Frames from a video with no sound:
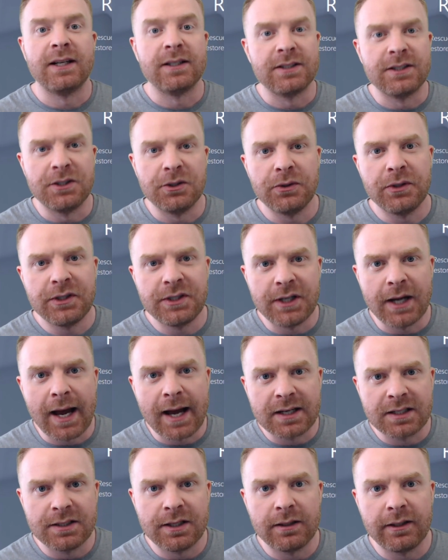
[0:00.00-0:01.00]
As soon as you
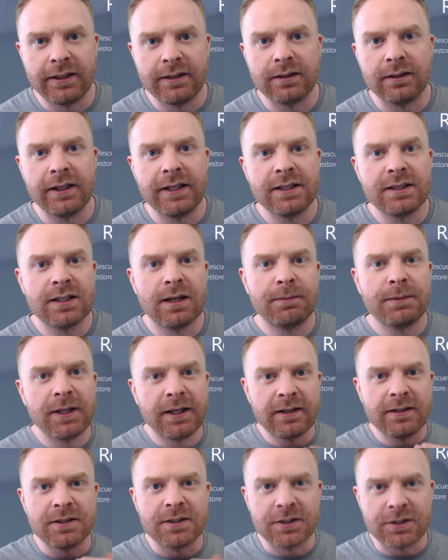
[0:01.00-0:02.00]
accidentally delete
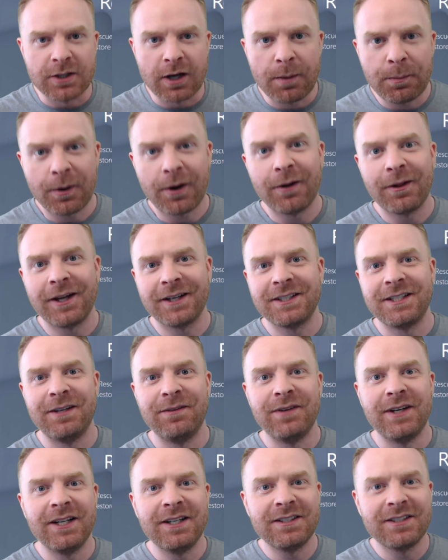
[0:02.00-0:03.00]
something, stop all
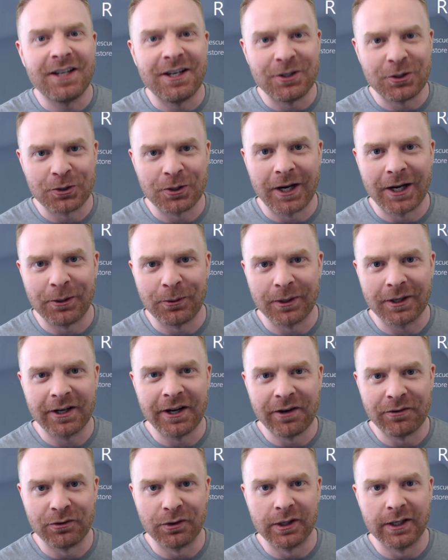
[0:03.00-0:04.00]
activities and try to
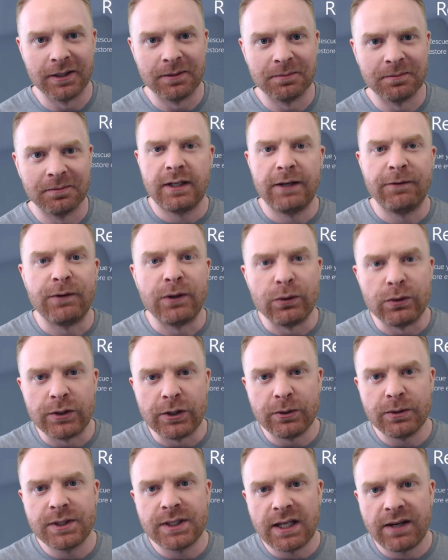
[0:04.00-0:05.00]
recover it. If you
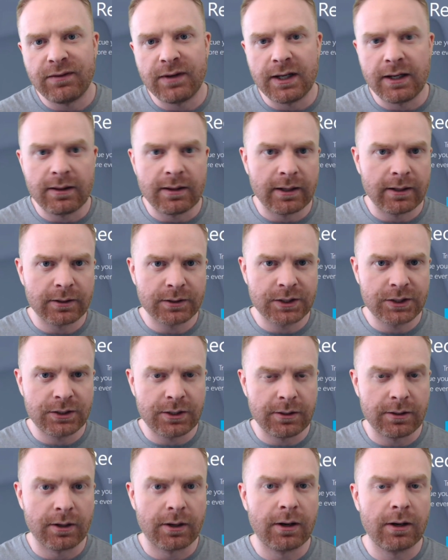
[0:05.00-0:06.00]
do save anything else
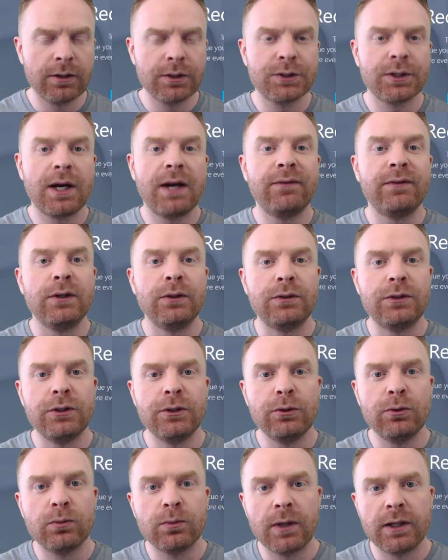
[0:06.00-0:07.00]
to the hard drive, you
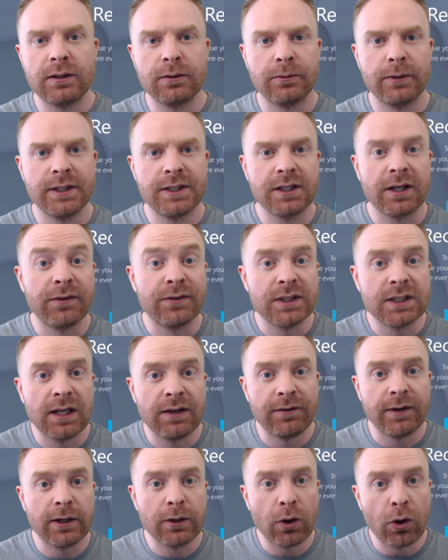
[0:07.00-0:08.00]
do run the risk of
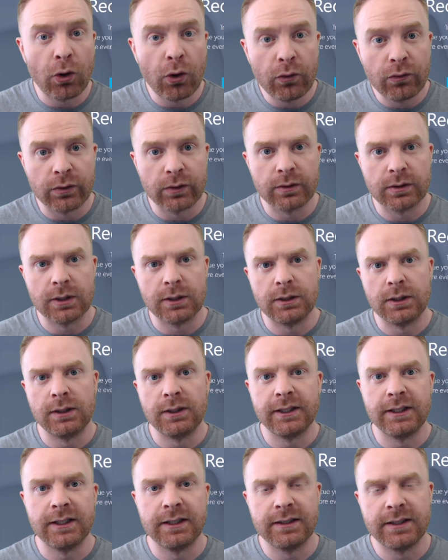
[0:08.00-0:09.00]
saving over the
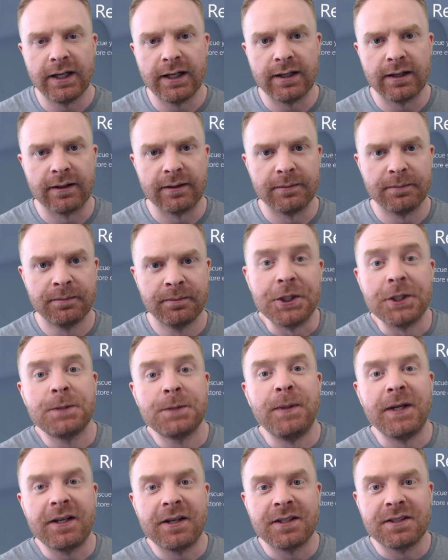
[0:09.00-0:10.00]
deleted data.
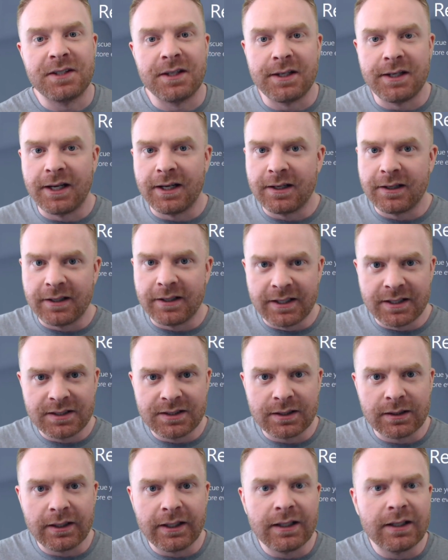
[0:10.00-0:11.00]
Just because the data is
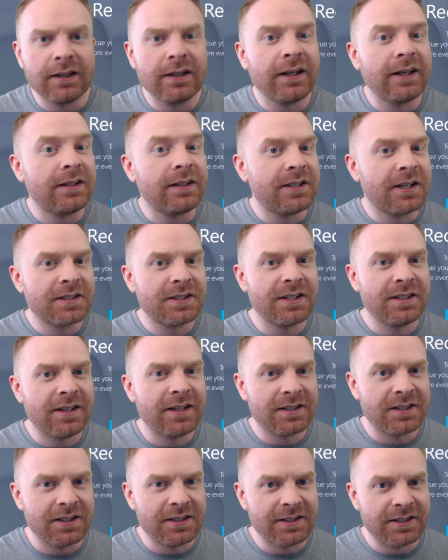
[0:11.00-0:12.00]
deleted, it doesn't
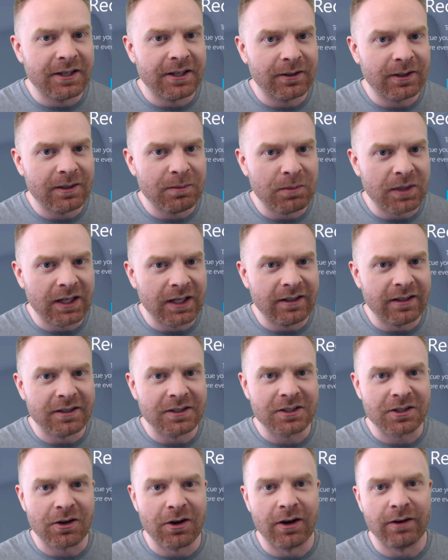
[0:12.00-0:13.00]
necessarily mean
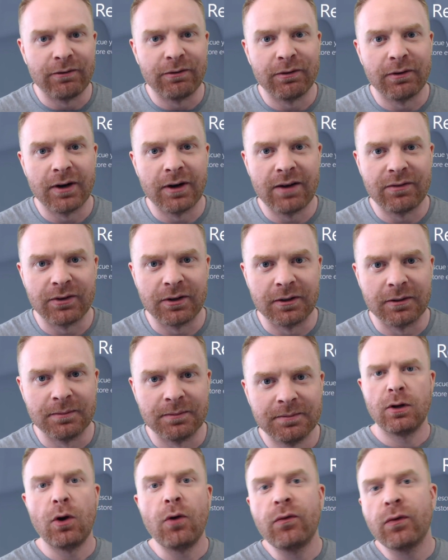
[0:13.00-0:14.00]
it's gone forever.
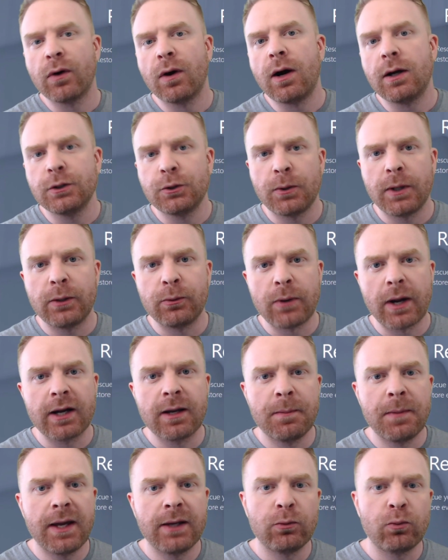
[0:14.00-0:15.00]
Overall, do I
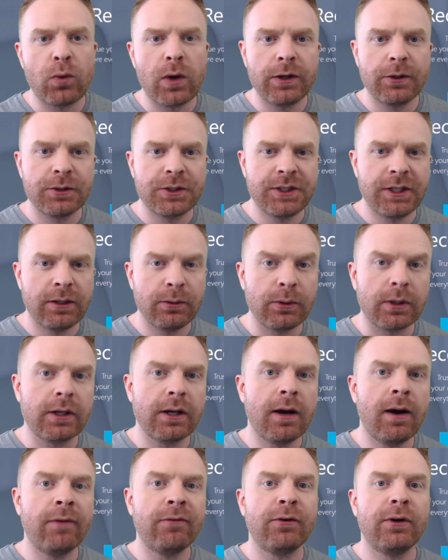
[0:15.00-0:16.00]
recommend Wondershare
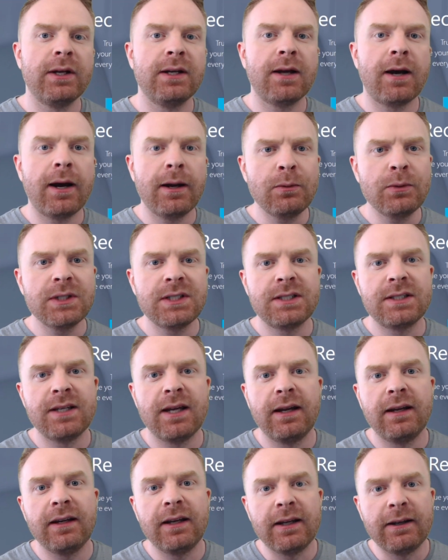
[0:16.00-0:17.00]
Recoverit? I would
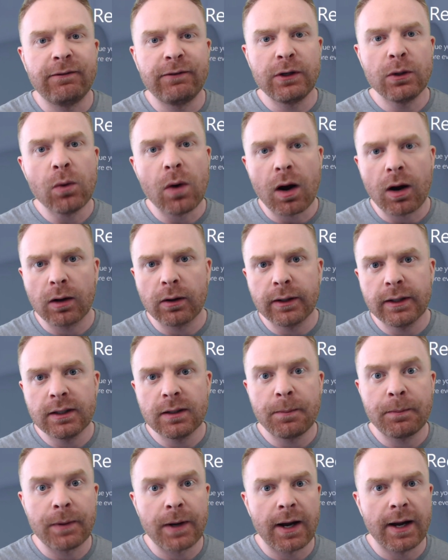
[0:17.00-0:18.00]
say if you are in
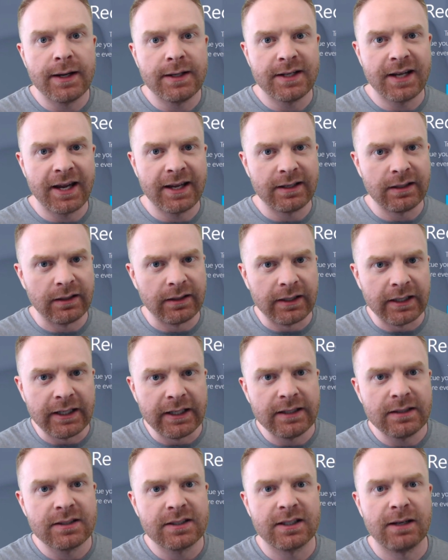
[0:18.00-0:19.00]
a bind and
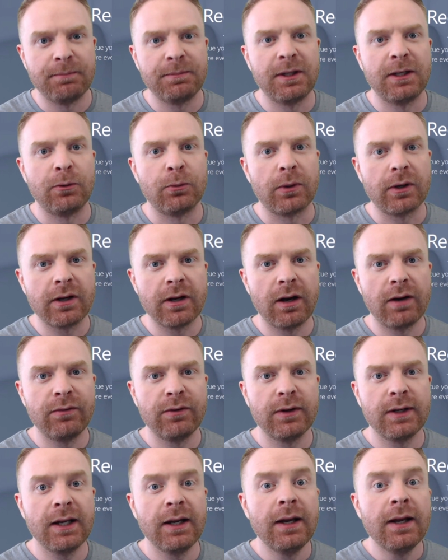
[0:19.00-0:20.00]
need something
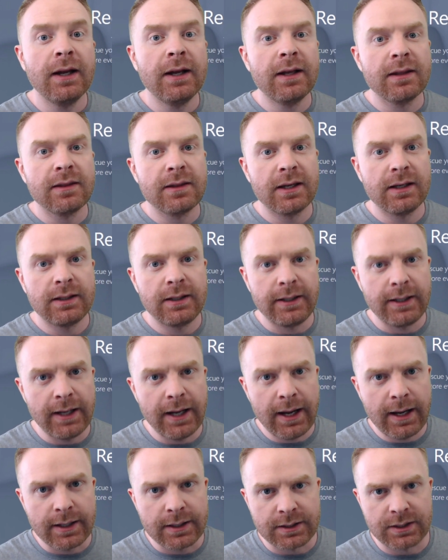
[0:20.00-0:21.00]
recovered, then
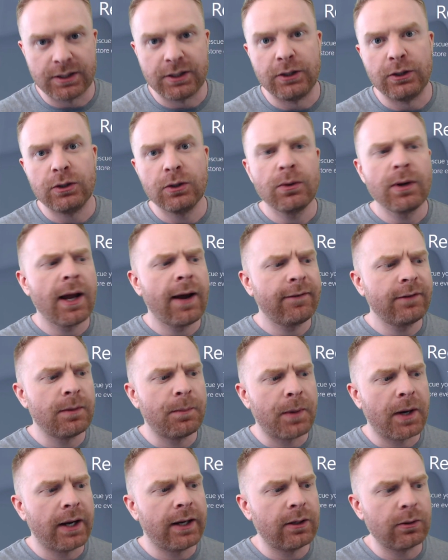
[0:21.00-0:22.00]
yes, you don't have to
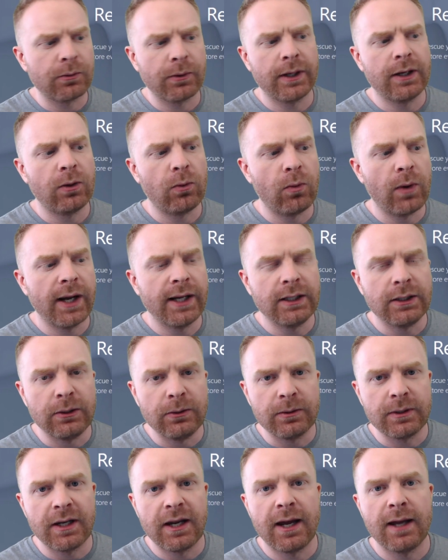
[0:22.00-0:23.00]
buy it right away.
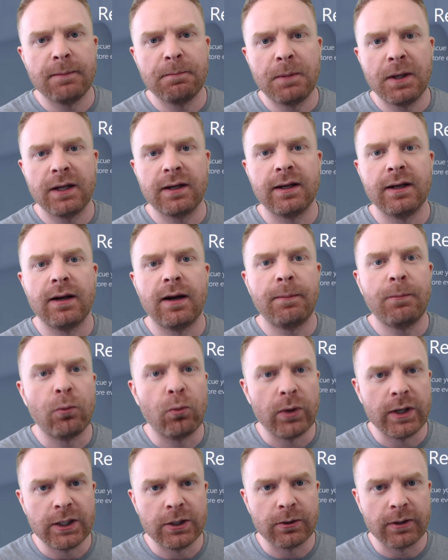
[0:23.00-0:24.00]
You can pick it up
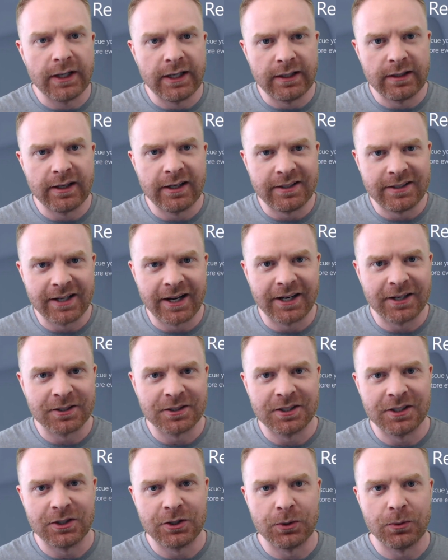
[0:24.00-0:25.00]
when you're in a dire
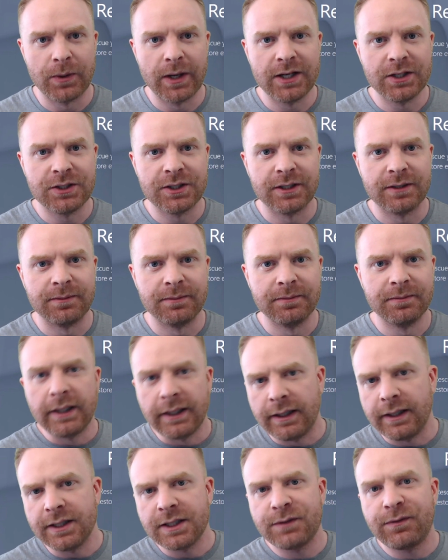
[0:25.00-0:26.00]
situation.
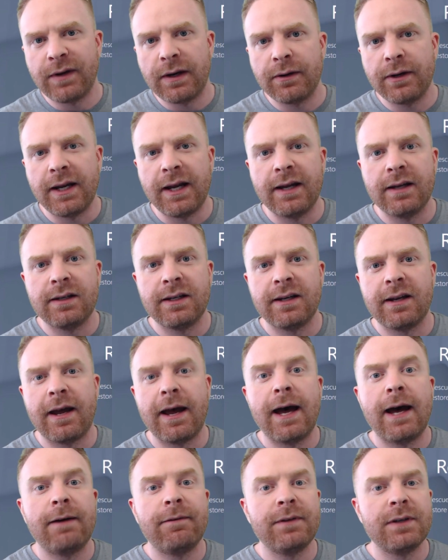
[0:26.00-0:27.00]
It is very handy to
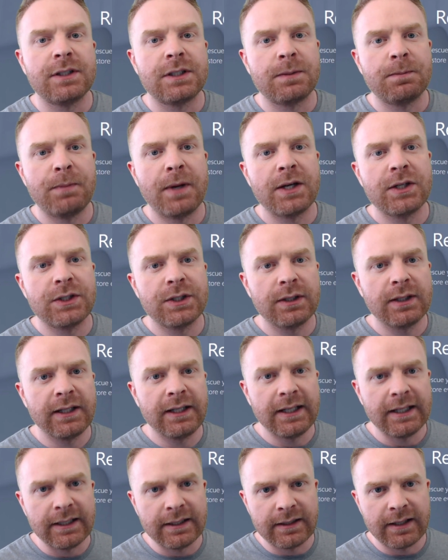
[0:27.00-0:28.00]
have, especially
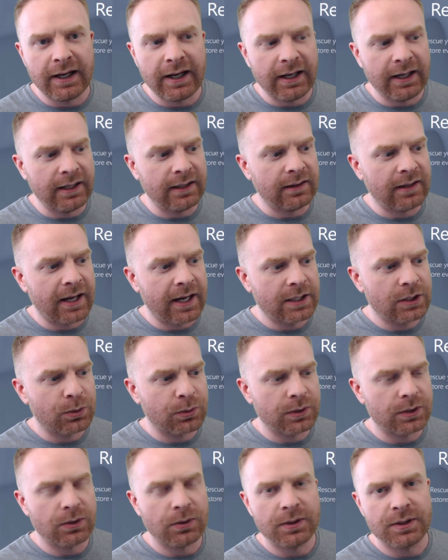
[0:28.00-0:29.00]
in a last
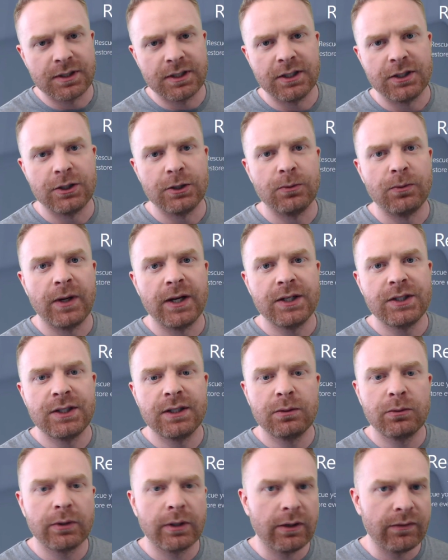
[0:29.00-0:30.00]
resort
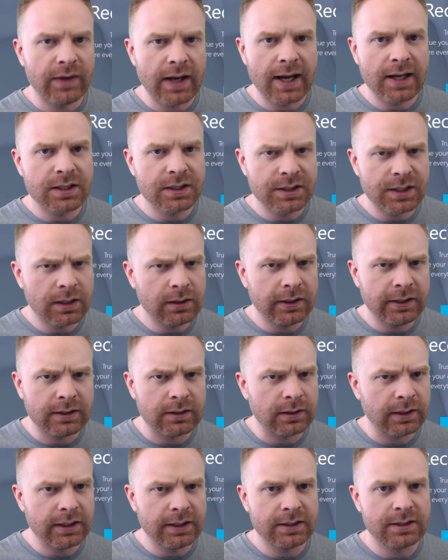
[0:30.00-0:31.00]
situation where you've accidentally
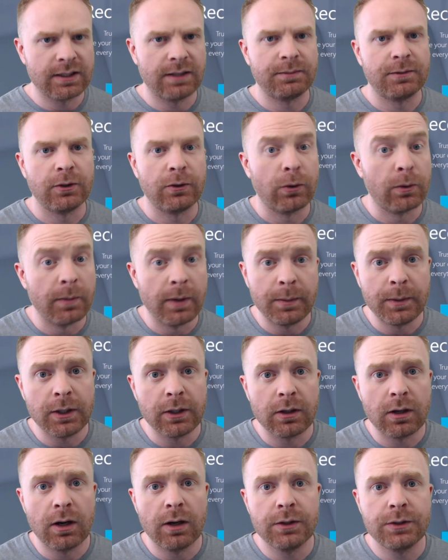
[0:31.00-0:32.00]
deleted something or maybe
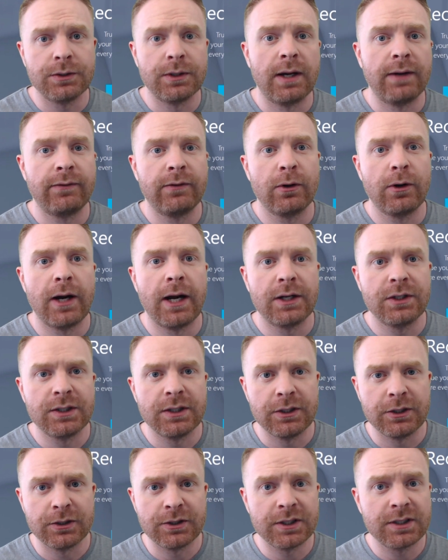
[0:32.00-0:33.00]
your hard drive crashed
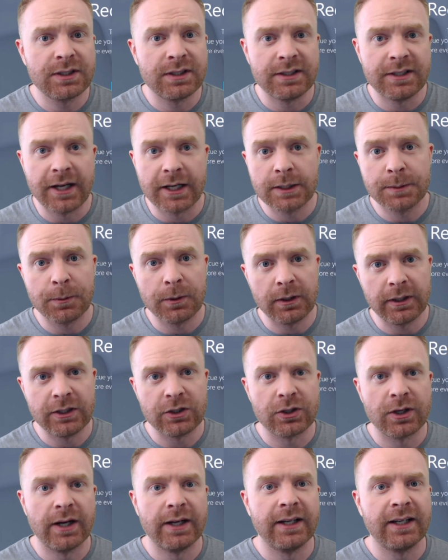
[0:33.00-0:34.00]
and you're just desperately
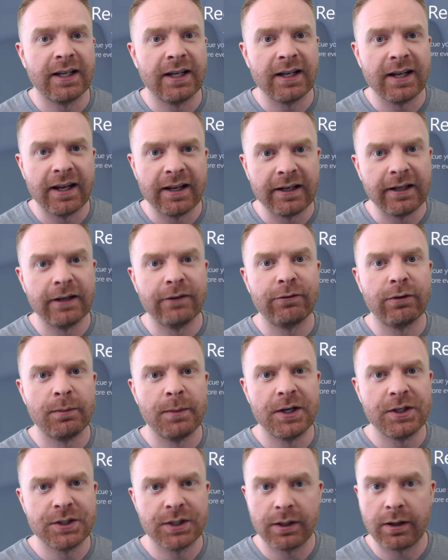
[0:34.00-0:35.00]
trying to get any
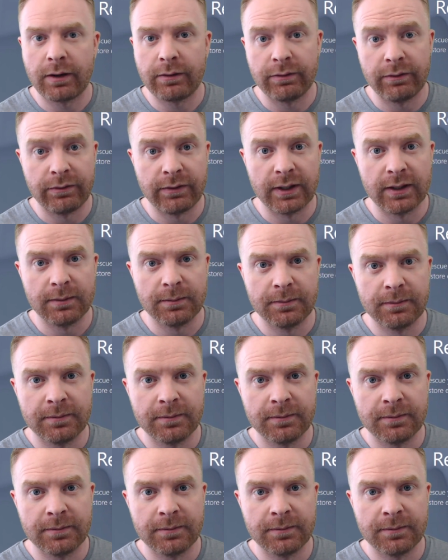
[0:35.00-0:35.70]
information off of it.